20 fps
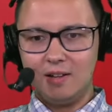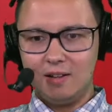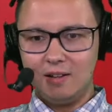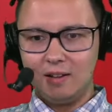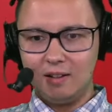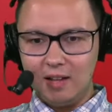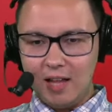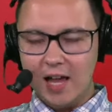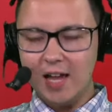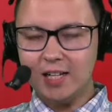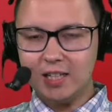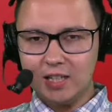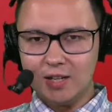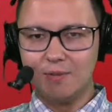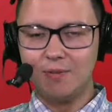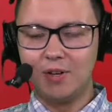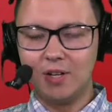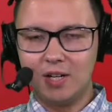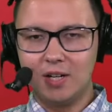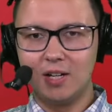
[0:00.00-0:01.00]
like the
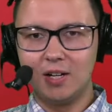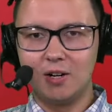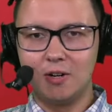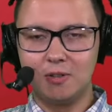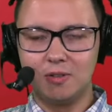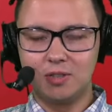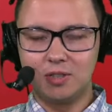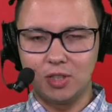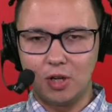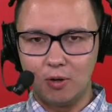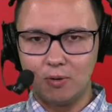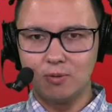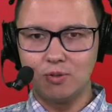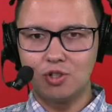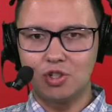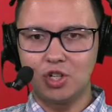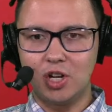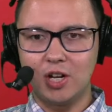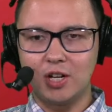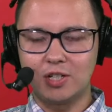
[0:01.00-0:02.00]
video, don't
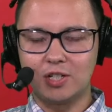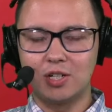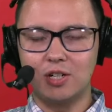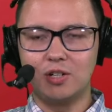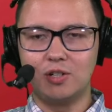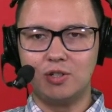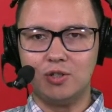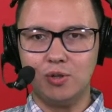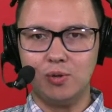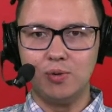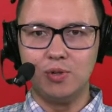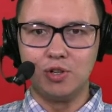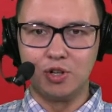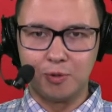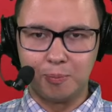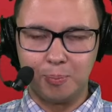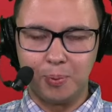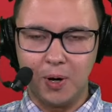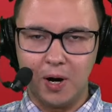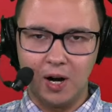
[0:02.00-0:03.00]
jinx it, do your
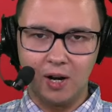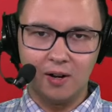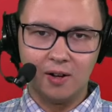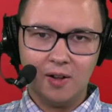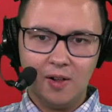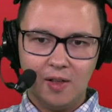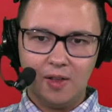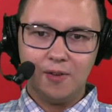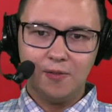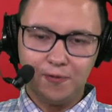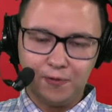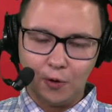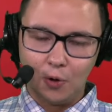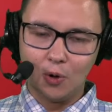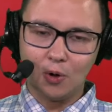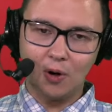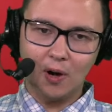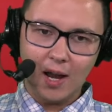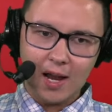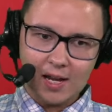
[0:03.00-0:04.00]
part
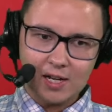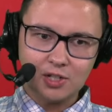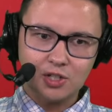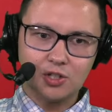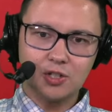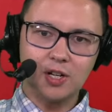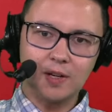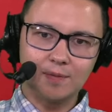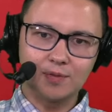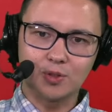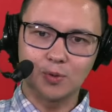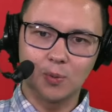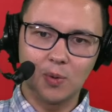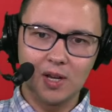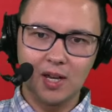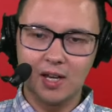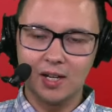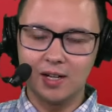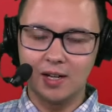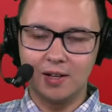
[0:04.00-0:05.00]
for a Chiefs
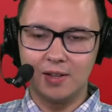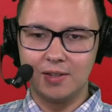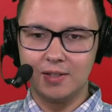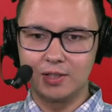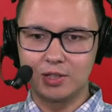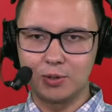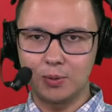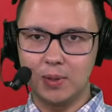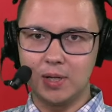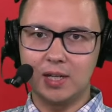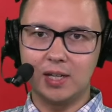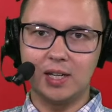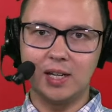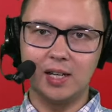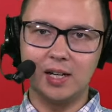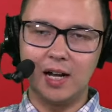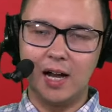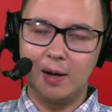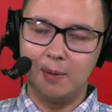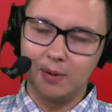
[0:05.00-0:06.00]
win this
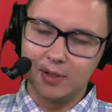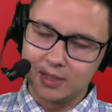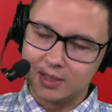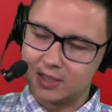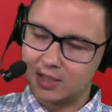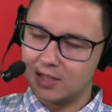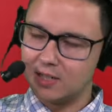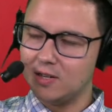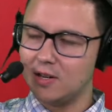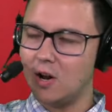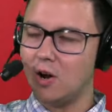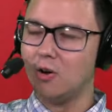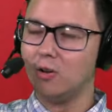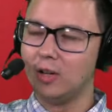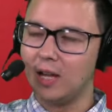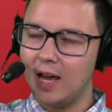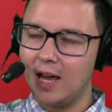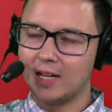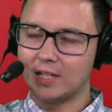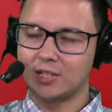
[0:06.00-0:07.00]
weekend. I want to see no
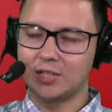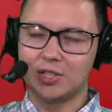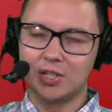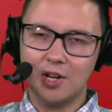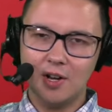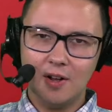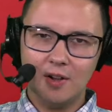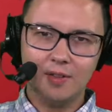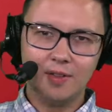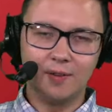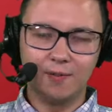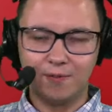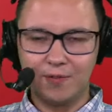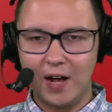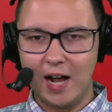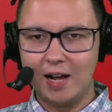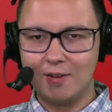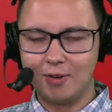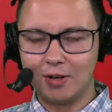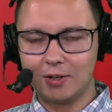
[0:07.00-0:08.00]
less than
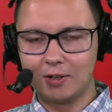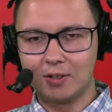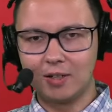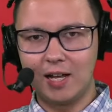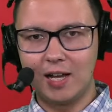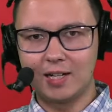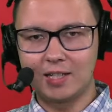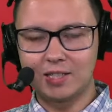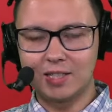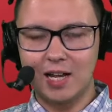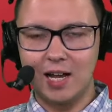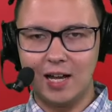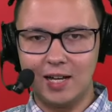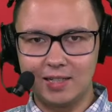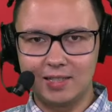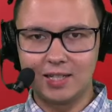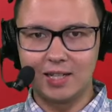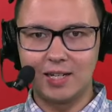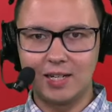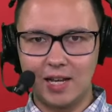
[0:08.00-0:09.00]
500 likes on
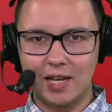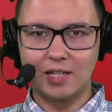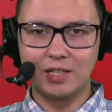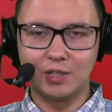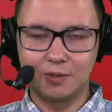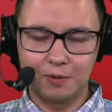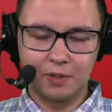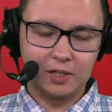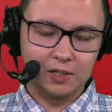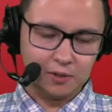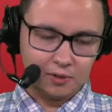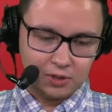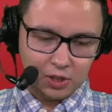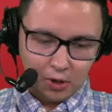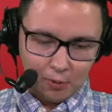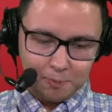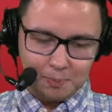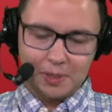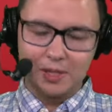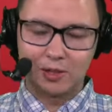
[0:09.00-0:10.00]
today's video.
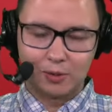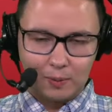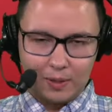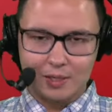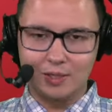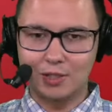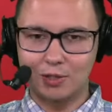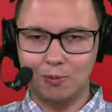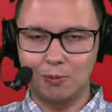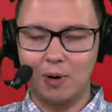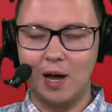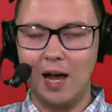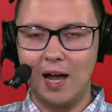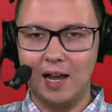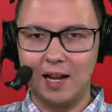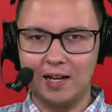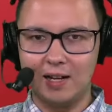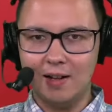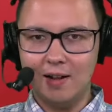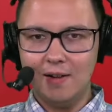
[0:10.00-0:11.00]
Don't be the reason
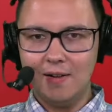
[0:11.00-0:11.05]
why